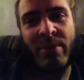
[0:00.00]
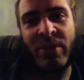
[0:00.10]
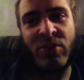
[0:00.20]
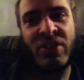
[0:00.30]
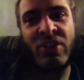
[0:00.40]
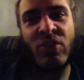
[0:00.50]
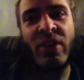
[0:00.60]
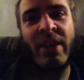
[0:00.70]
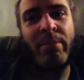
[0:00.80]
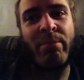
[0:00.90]
I mean, you just
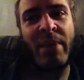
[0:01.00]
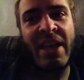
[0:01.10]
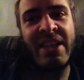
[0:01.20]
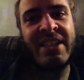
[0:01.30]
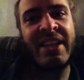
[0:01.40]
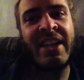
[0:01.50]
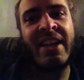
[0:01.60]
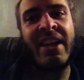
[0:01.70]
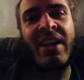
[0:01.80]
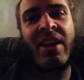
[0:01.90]
look at basic
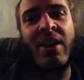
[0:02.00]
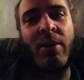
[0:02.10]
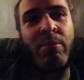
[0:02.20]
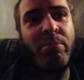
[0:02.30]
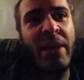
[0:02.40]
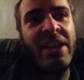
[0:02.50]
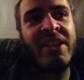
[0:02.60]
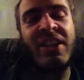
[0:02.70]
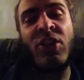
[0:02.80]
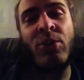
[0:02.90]

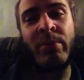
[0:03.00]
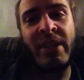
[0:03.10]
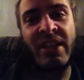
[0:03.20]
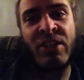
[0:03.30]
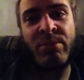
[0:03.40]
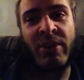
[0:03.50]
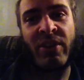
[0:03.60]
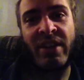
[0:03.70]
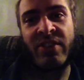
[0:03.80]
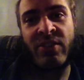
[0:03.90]
human
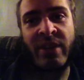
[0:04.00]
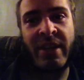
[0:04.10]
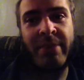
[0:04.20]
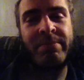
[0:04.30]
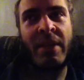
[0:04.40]
experience, okay?